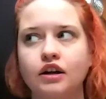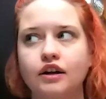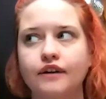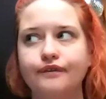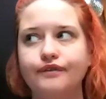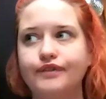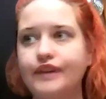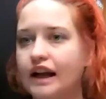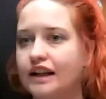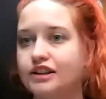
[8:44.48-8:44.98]

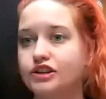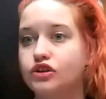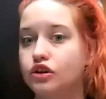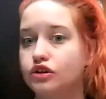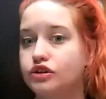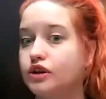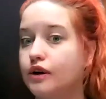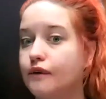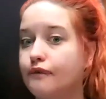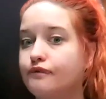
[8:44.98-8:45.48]
that's not
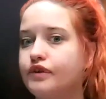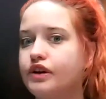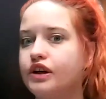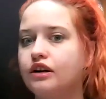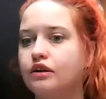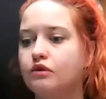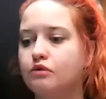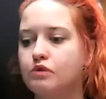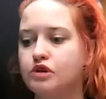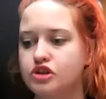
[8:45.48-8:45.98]
something
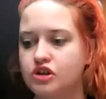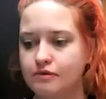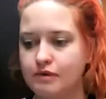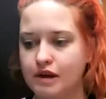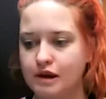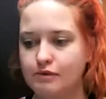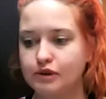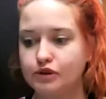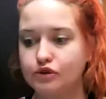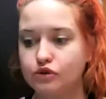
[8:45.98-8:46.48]
which I'm
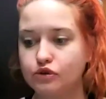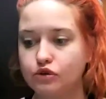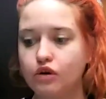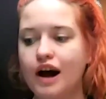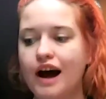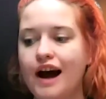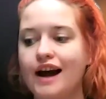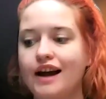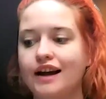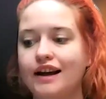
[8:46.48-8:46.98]
able to do.
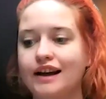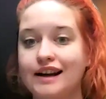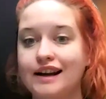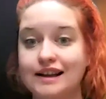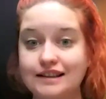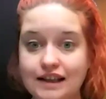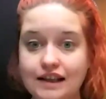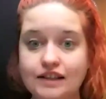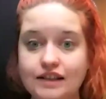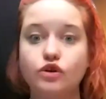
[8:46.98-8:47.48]
I can
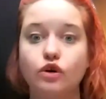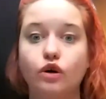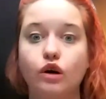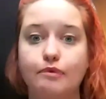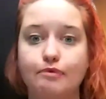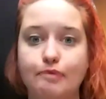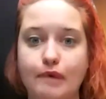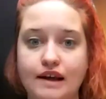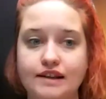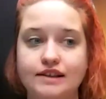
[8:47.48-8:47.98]
assess your
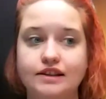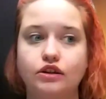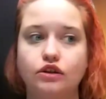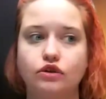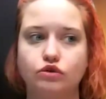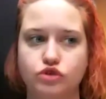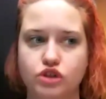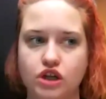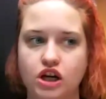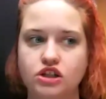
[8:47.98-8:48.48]
capacity
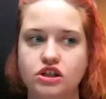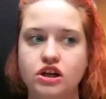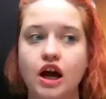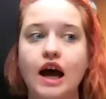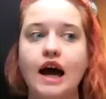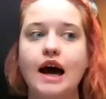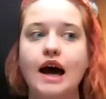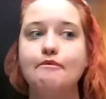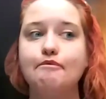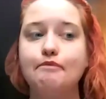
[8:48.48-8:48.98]
to judge
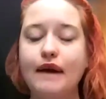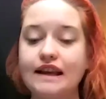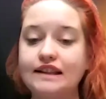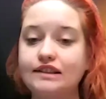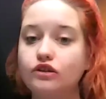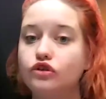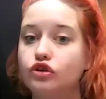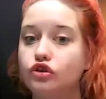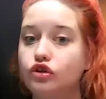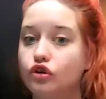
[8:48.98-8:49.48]
based
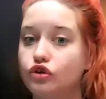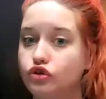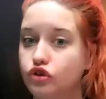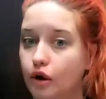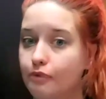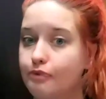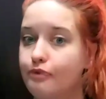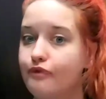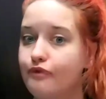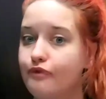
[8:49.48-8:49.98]
on your
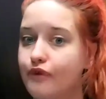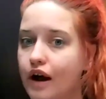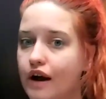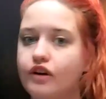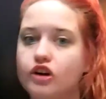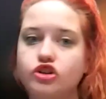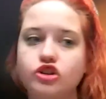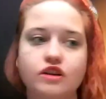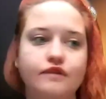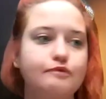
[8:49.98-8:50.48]
top 5
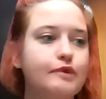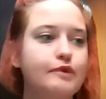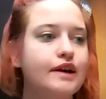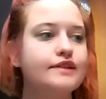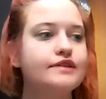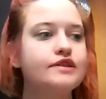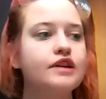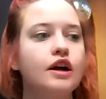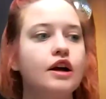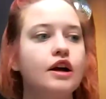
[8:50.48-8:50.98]

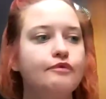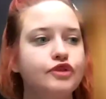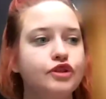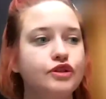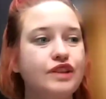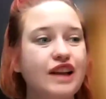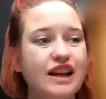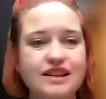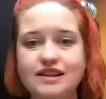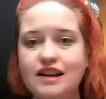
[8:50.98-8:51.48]
achievements. So
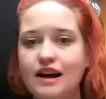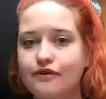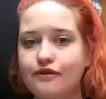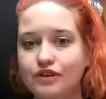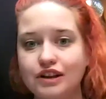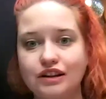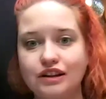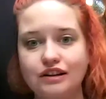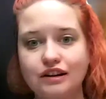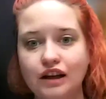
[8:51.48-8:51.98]
that's
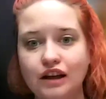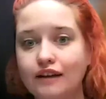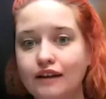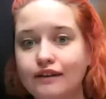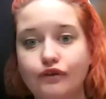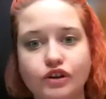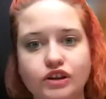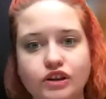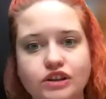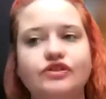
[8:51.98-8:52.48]
definitely the
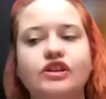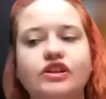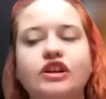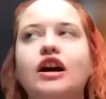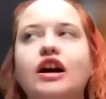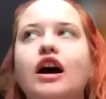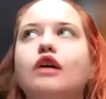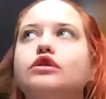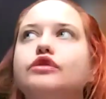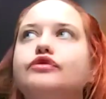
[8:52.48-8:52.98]
first thing,
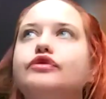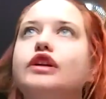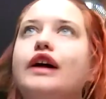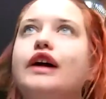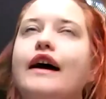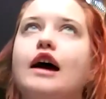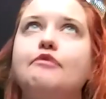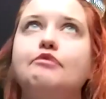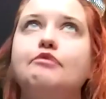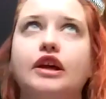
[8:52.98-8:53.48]
how to fill I
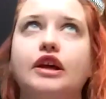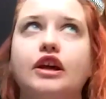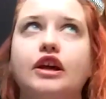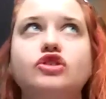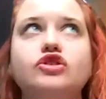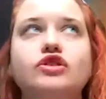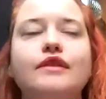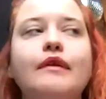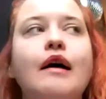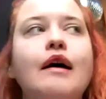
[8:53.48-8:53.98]

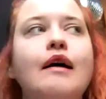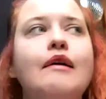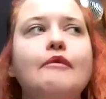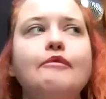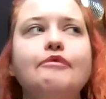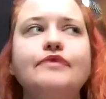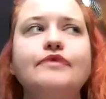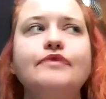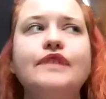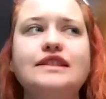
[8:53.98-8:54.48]
application.
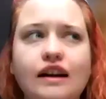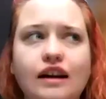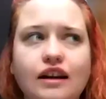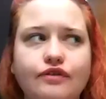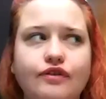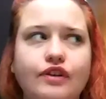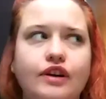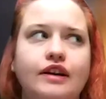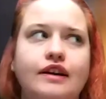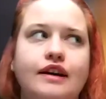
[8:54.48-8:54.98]
The second
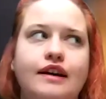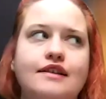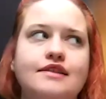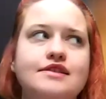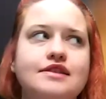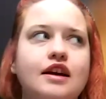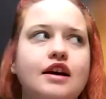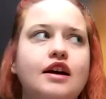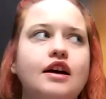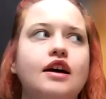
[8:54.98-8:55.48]
thing is,